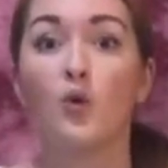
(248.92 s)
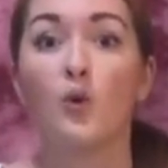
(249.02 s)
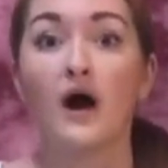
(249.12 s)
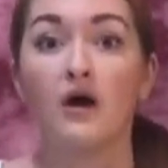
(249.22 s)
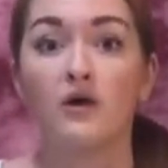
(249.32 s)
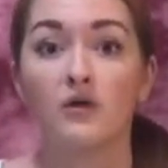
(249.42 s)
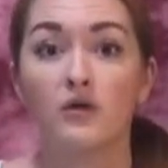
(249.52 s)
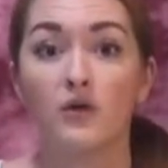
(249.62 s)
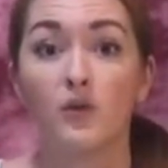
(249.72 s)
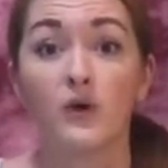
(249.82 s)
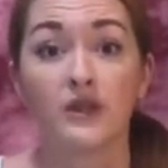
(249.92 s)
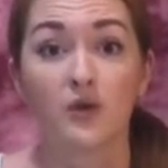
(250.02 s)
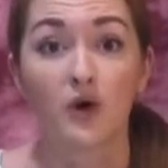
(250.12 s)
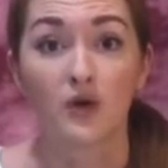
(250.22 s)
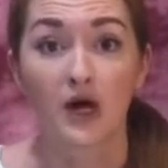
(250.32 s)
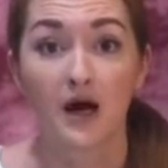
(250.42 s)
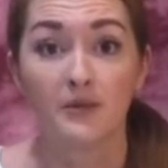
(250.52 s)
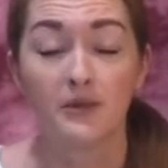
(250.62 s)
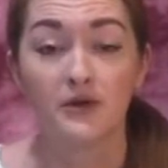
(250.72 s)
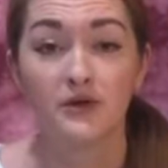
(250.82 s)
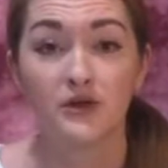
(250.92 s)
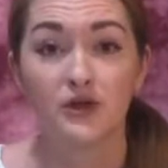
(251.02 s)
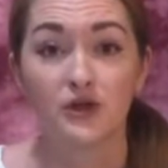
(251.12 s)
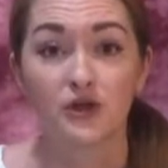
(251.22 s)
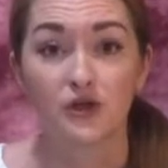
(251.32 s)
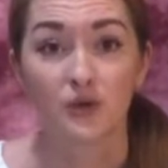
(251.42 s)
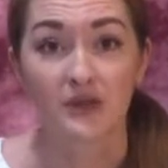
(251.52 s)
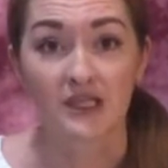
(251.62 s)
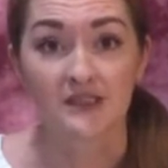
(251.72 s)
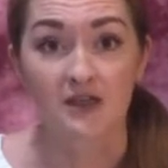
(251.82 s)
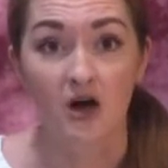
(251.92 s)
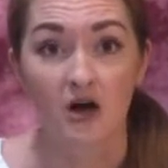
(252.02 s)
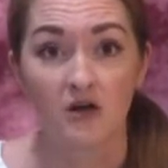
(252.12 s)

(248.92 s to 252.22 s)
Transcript: Well, when they woke up, you know what they saw?